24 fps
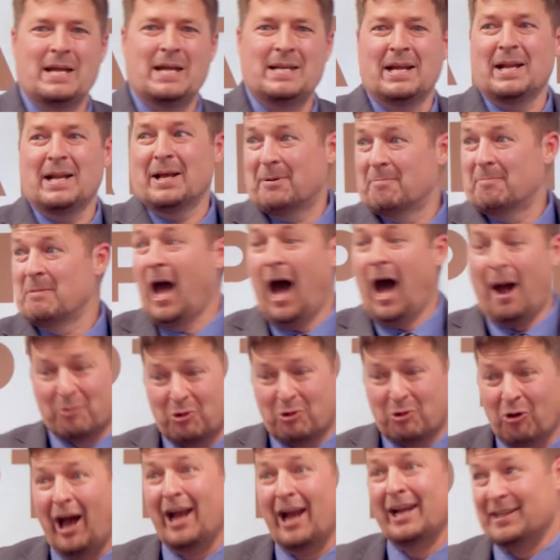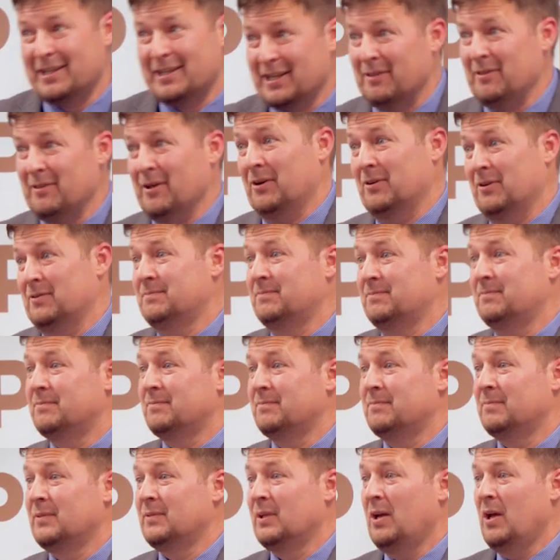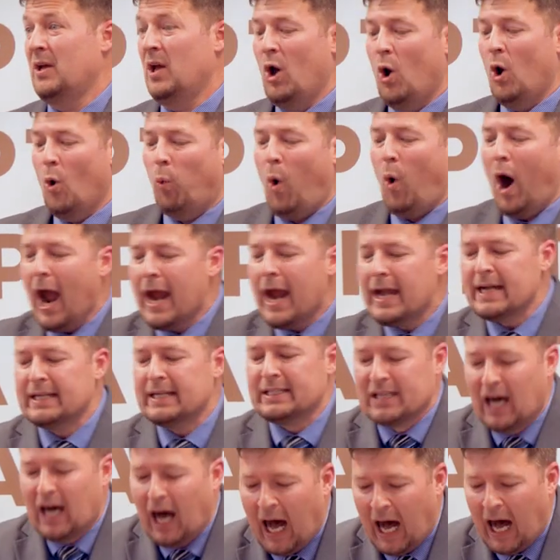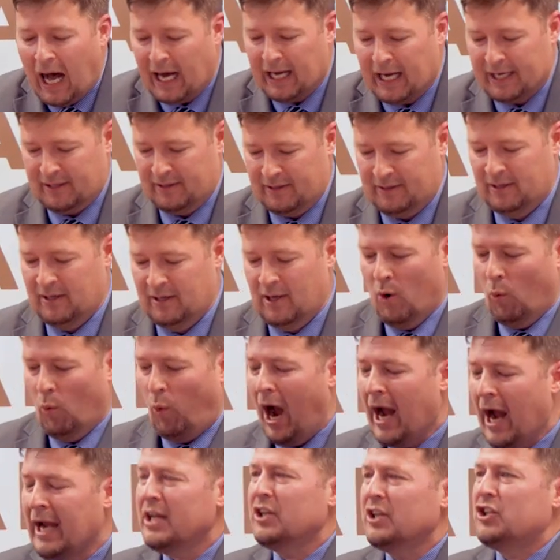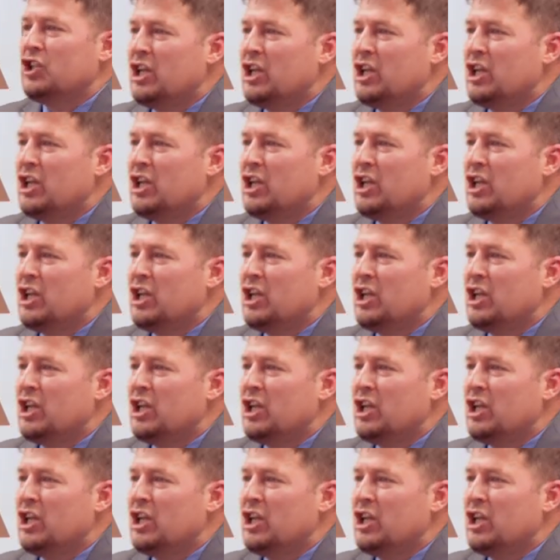he didn't. I'm glad He did, though. Why did God, why did